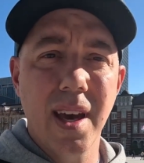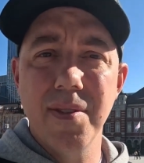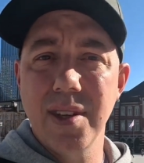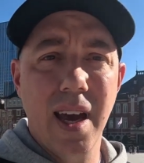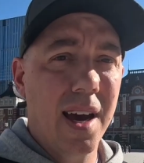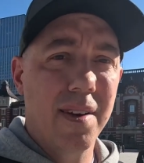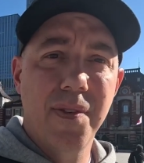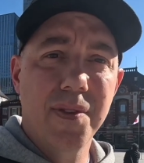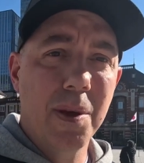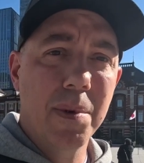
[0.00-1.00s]
I haven't had a
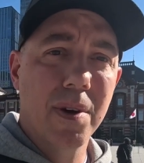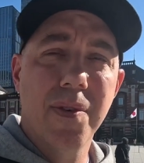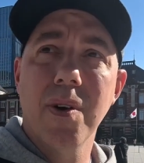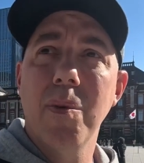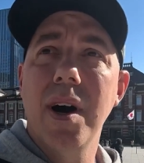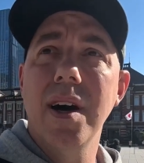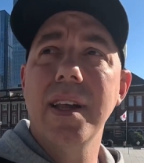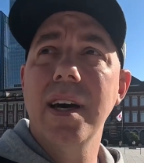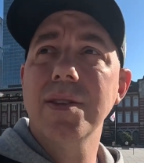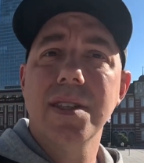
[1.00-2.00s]
50mm for a while
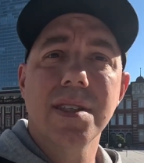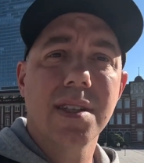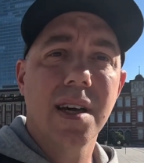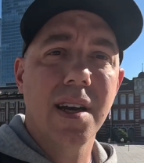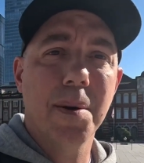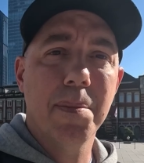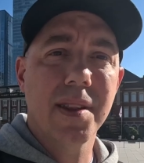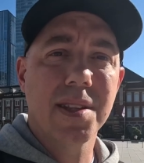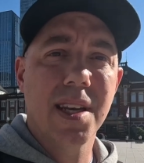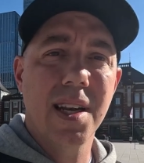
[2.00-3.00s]
now since I
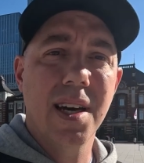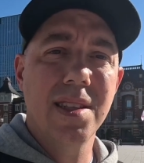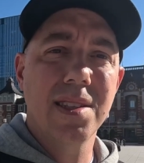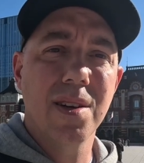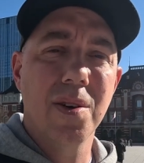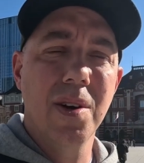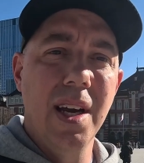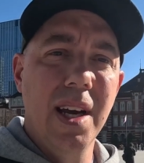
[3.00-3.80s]
bought the Z9, so